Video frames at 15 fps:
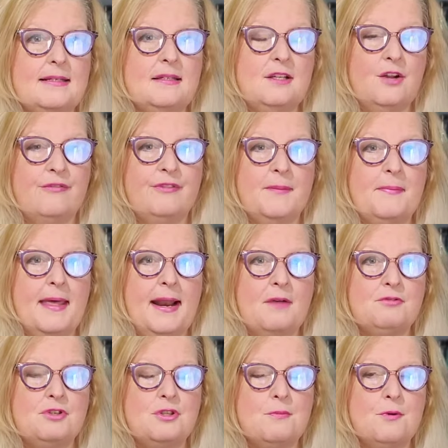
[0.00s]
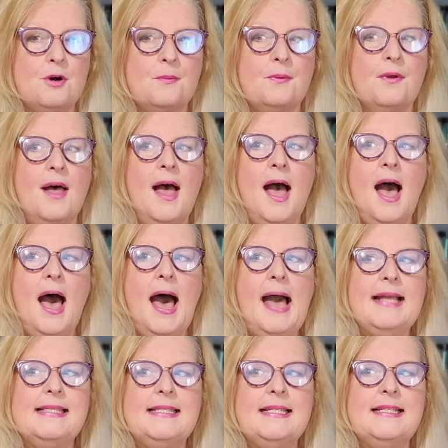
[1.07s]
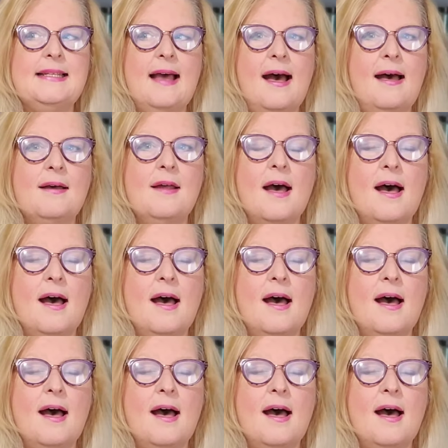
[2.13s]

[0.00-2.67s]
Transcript: you know, flip that out to the purple. I did not,